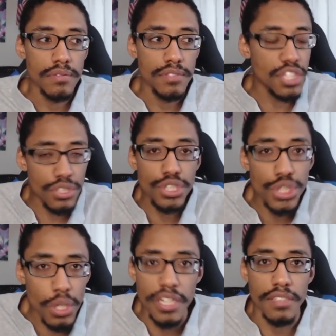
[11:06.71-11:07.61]
She just
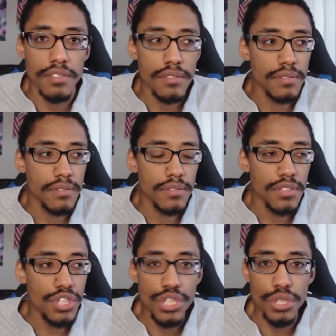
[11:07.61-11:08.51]
shouldn't.
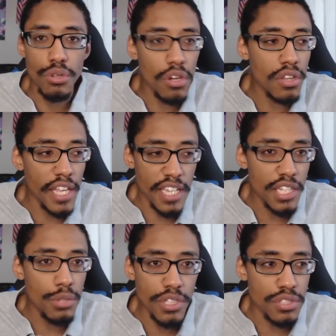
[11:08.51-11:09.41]
She should look like an
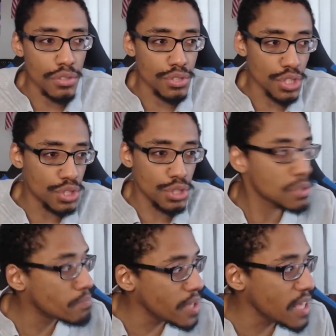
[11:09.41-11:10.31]
Inquisitor. She
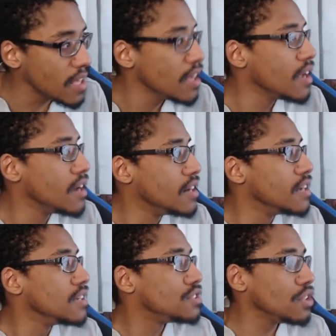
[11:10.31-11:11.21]
should be,
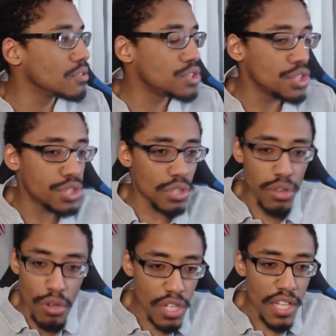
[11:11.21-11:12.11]
you know, she should
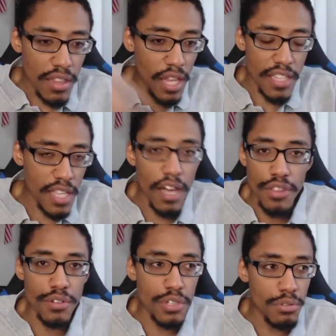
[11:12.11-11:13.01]
look like the
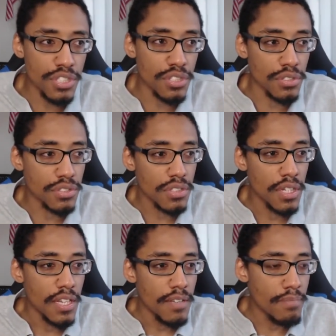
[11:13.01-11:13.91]
other Inquisitors.
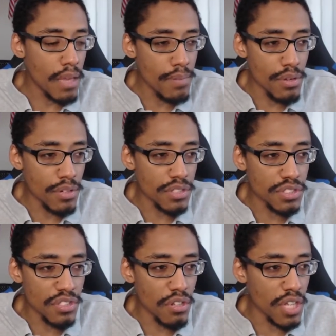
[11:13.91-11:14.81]
Maybe you can
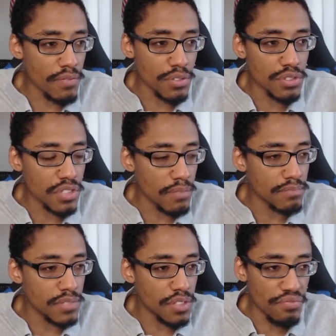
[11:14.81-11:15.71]
still give her
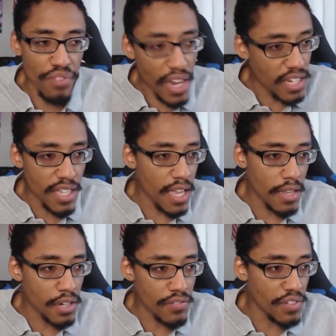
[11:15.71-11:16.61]
some
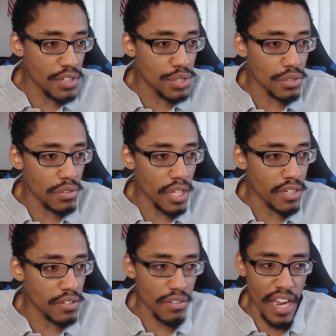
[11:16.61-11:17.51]
defining feature
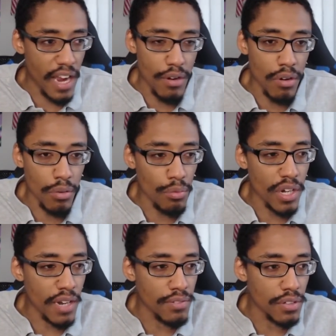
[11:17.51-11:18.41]
like her hair or
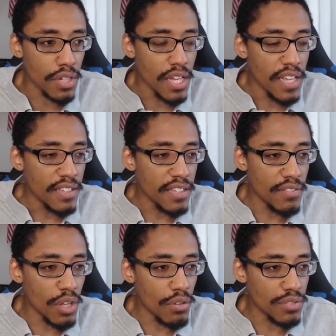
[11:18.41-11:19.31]
whatever.
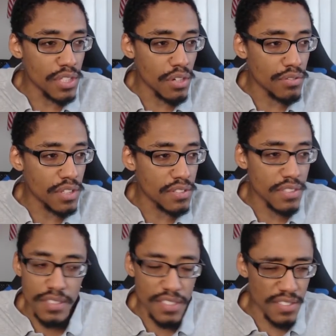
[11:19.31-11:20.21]
Even
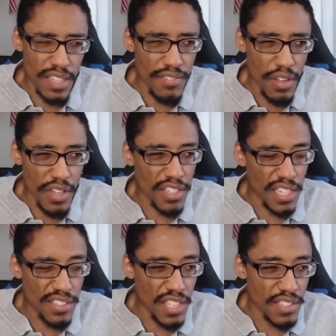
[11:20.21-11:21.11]
though,
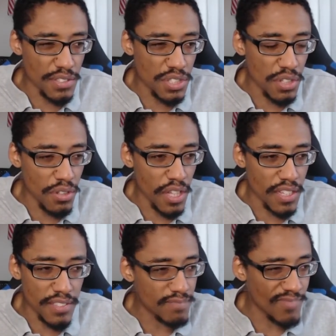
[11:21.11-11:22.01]
I think there's still
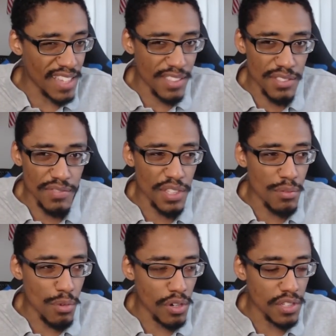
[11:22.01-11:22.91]
like, that doesn't really
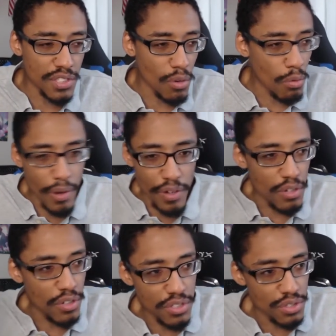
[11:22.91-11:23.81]
work because they're all wearing
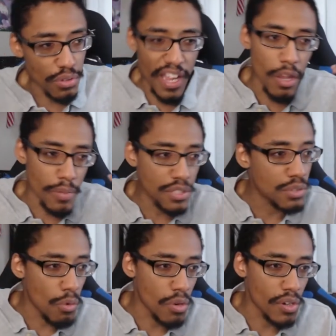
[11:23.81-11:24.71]
hoods or helmets
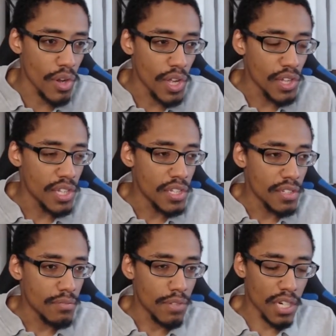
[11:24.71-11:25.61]
or
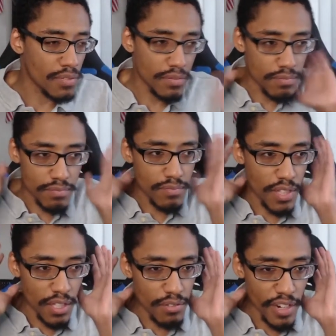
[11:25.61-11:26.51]
whatever
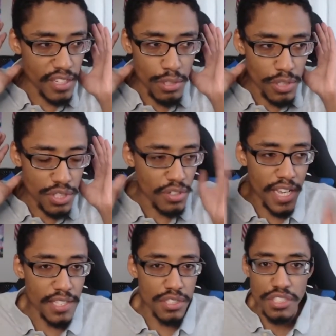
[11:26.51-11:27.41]
the Grand Inquisitor
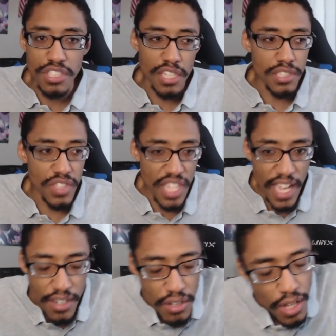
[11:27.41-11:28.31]
has on the sides of its head.